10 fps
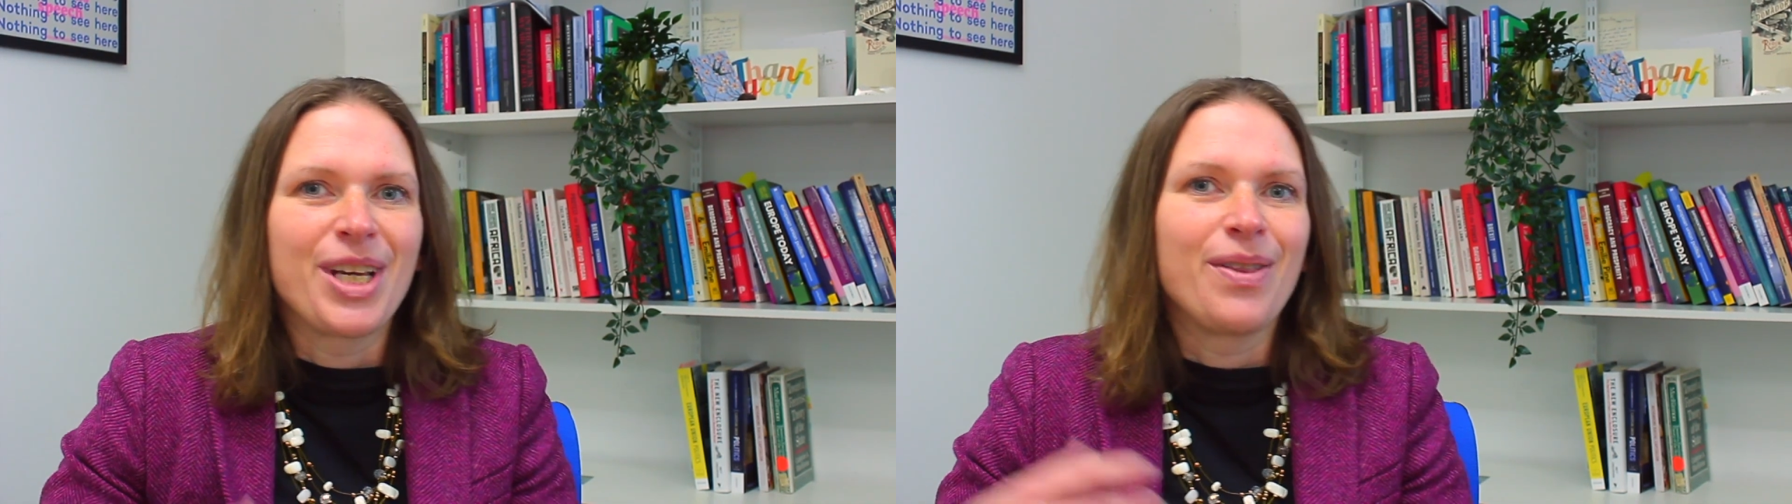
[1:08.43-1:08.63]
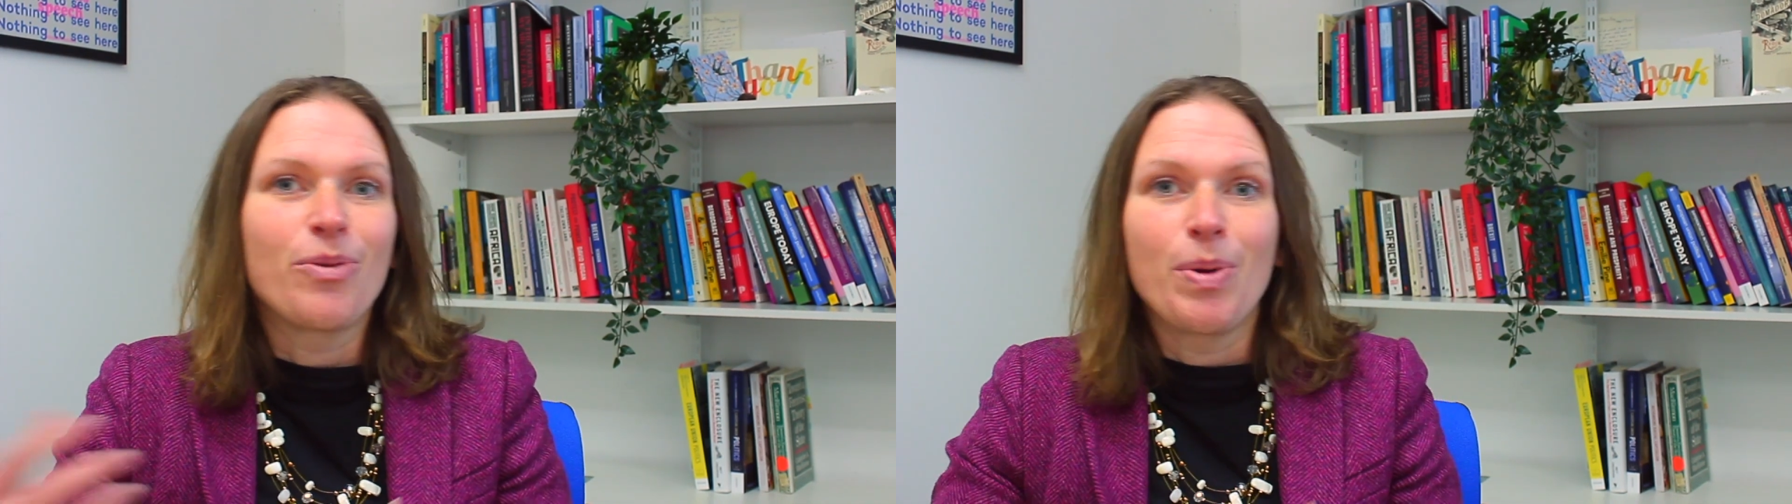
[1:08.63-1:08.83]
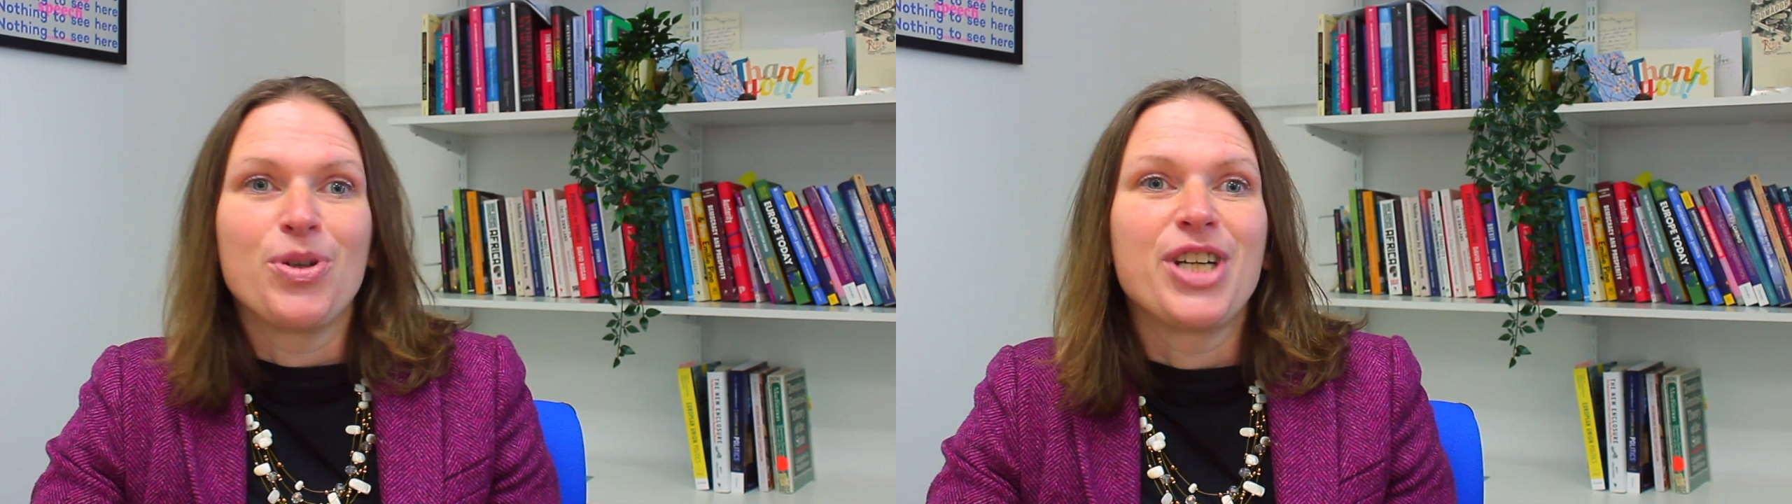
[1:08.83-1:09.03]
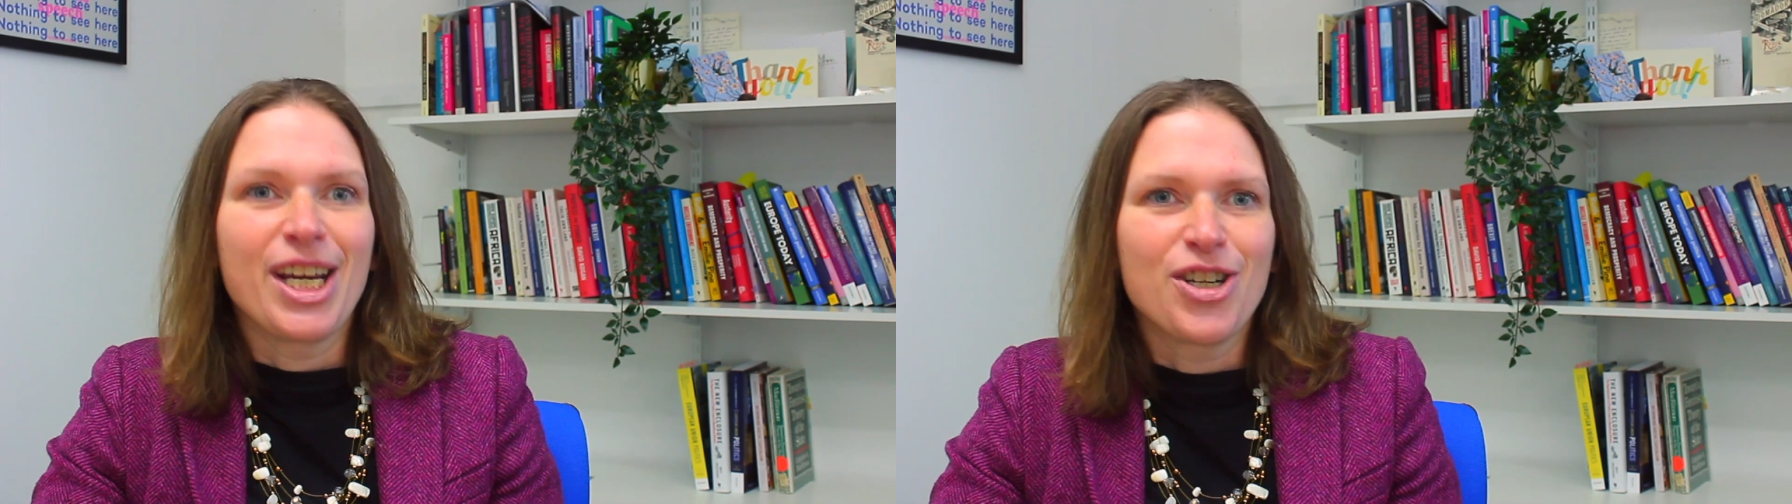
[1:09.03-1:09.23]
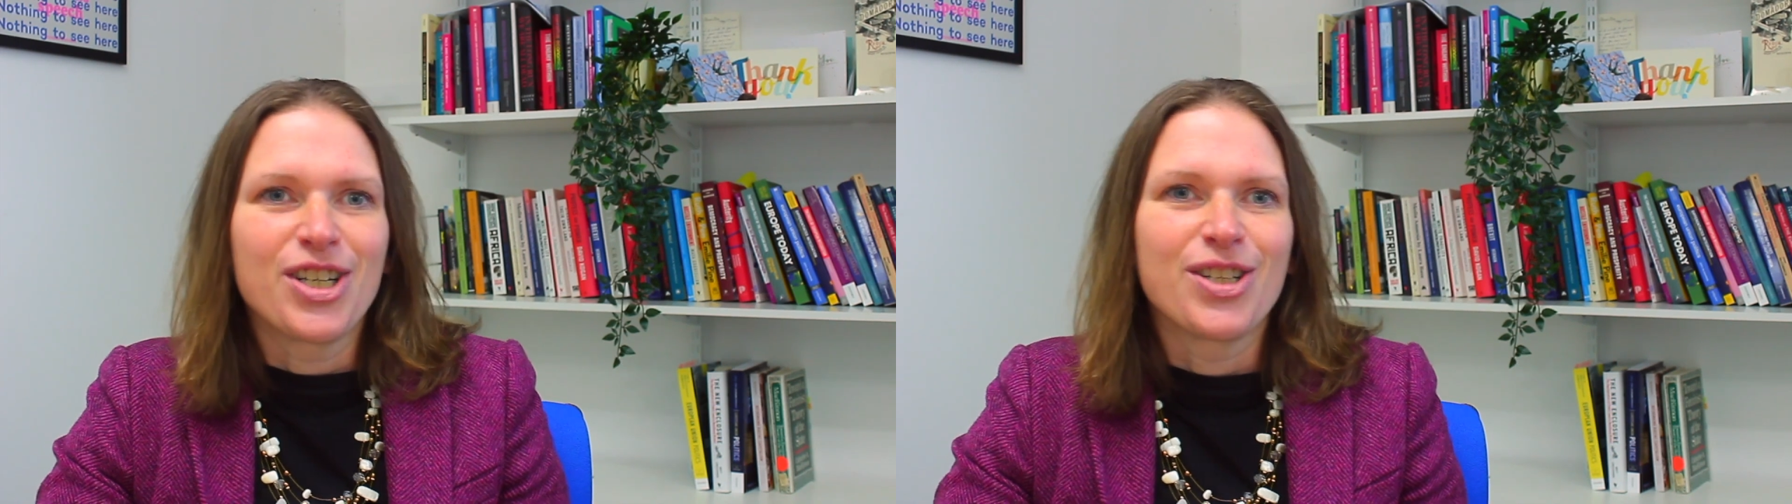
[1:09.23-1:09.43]
and the
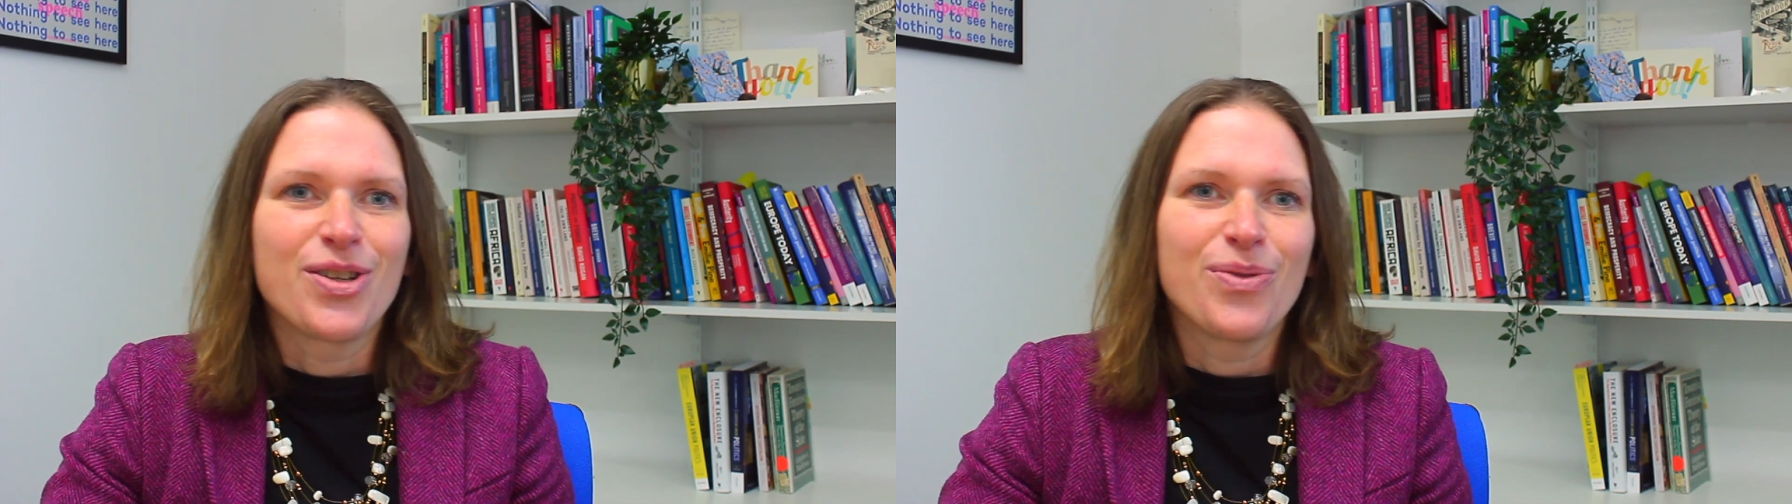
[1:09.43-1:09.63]
reputations